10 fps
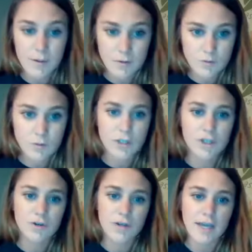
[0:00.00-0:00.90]
it was
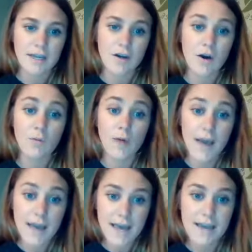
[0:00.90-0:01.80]
really creating a
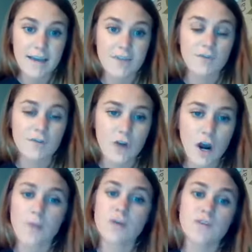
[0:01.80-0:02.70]
way for
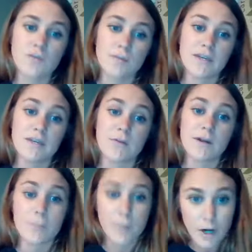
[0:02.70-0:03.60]
farmers to be
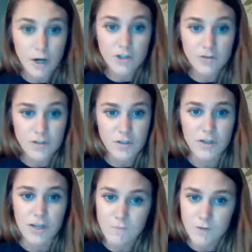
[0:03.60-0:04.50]
reimbursed for some of
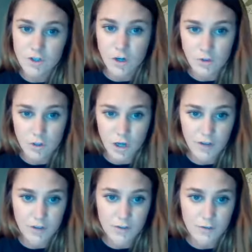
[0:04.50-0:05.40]
the infrastructural
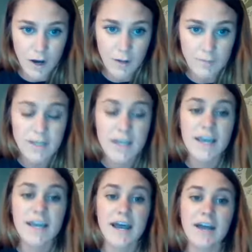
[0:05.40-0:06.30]
costs on the farms
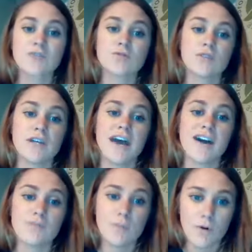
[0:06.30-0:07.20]
and actually
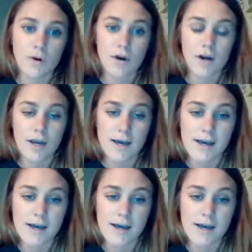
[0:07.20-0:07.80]
have more